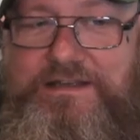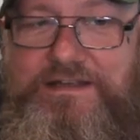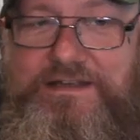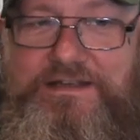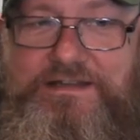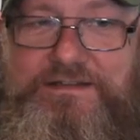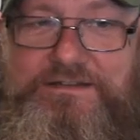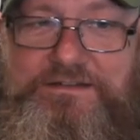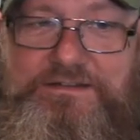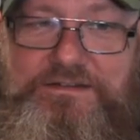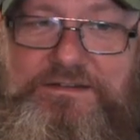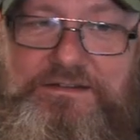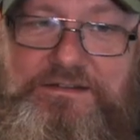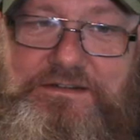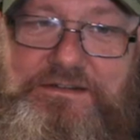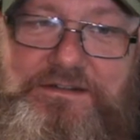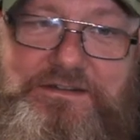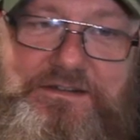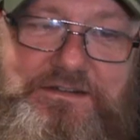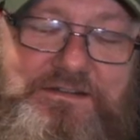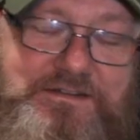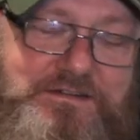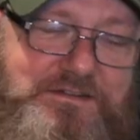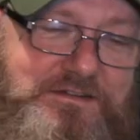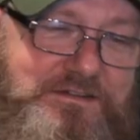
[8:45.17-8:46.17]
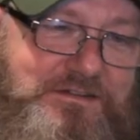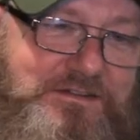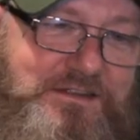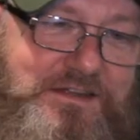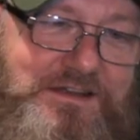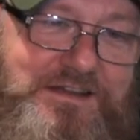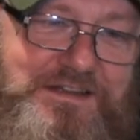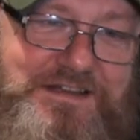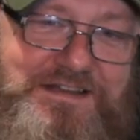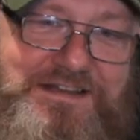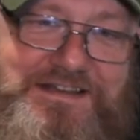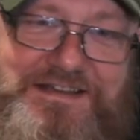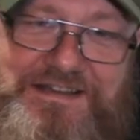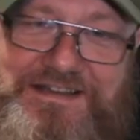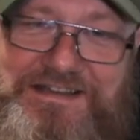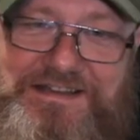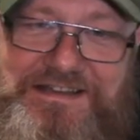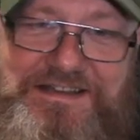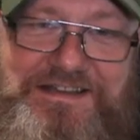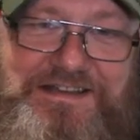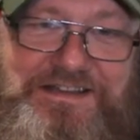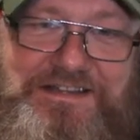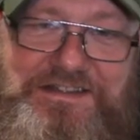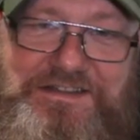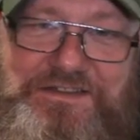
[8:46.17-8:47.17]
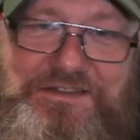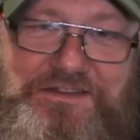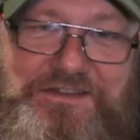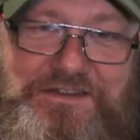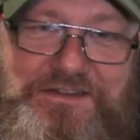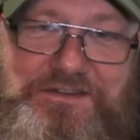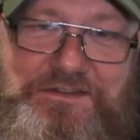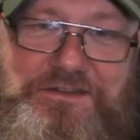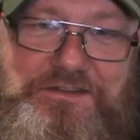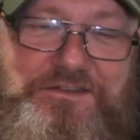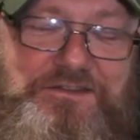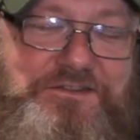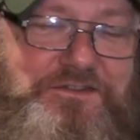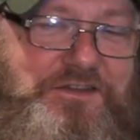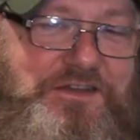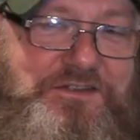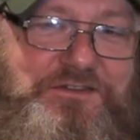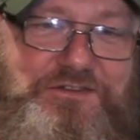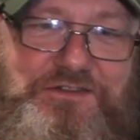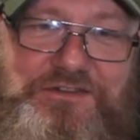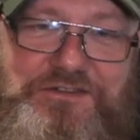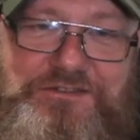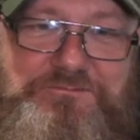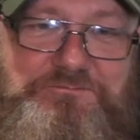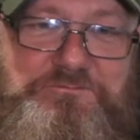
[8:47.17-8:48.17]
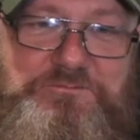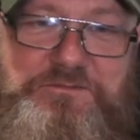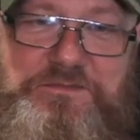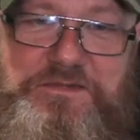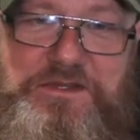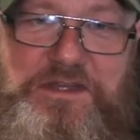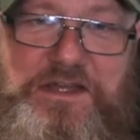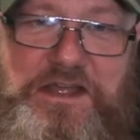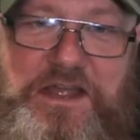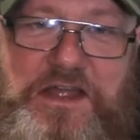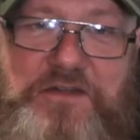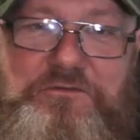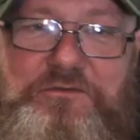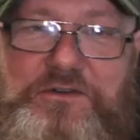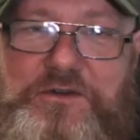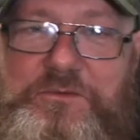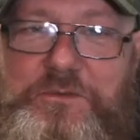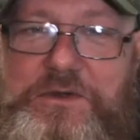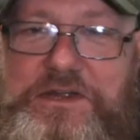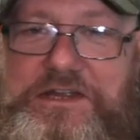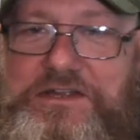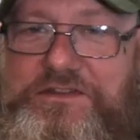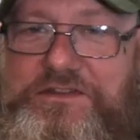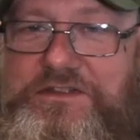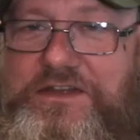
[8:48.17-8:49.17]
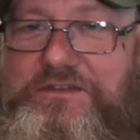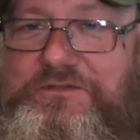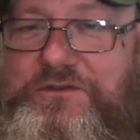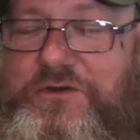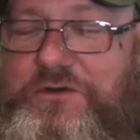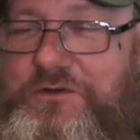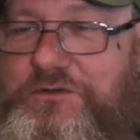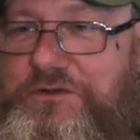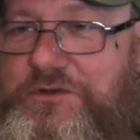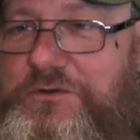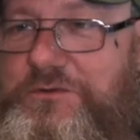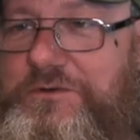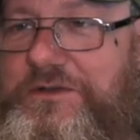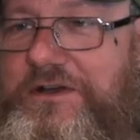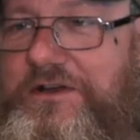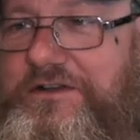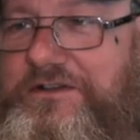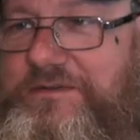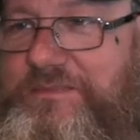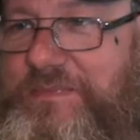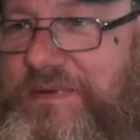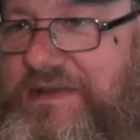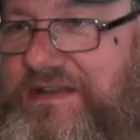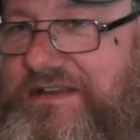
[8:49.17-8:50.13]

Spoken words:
and they just, every week they've got a new line of